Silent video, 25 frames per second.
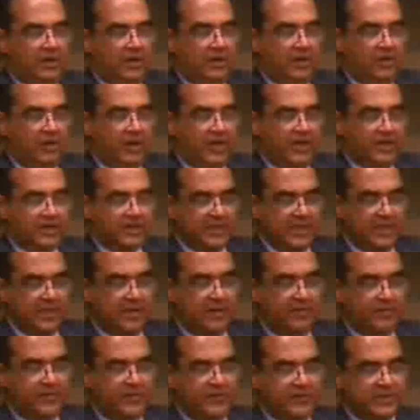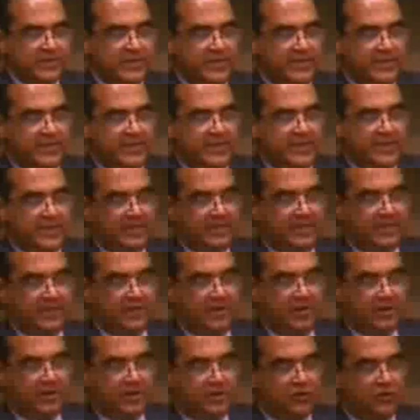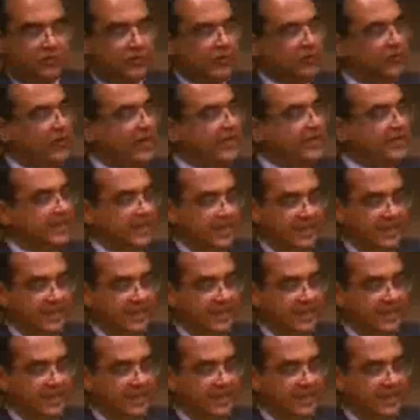Lawyers are obviously needed in order to provide